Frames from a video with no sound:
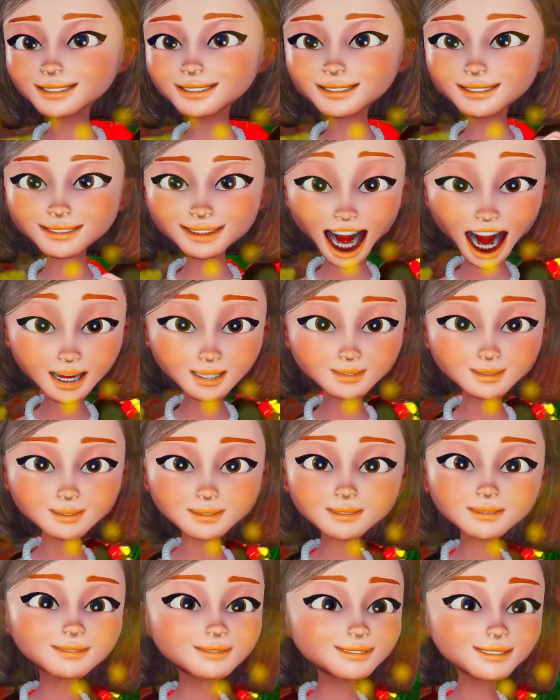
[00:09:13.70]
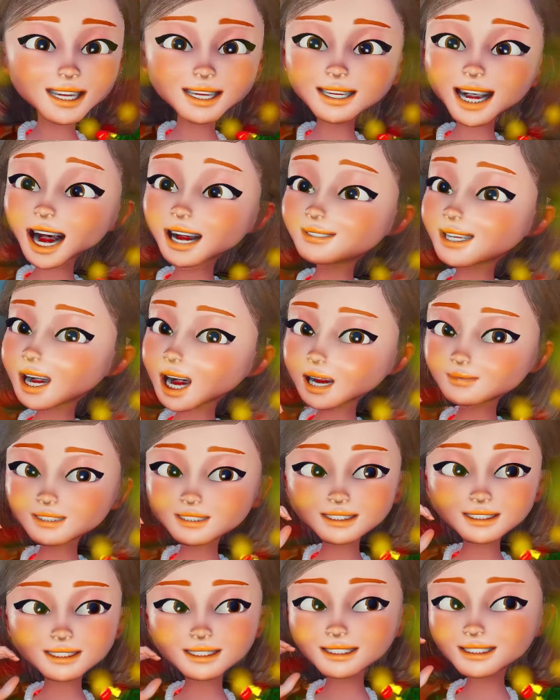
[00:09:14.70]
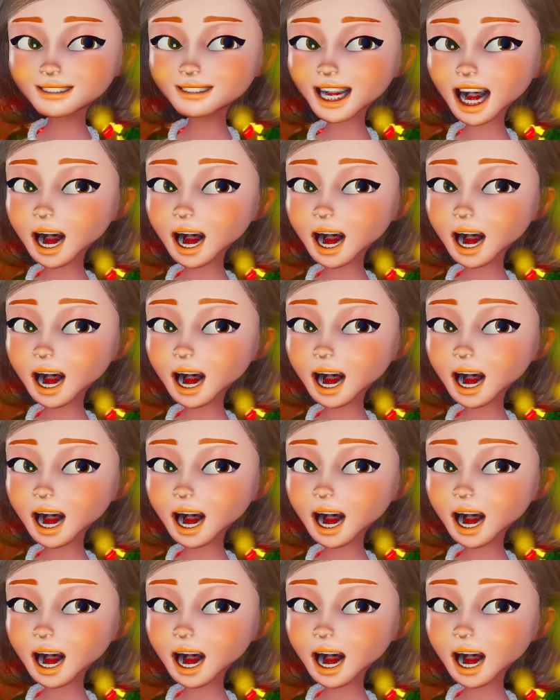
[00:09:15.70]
Now, I love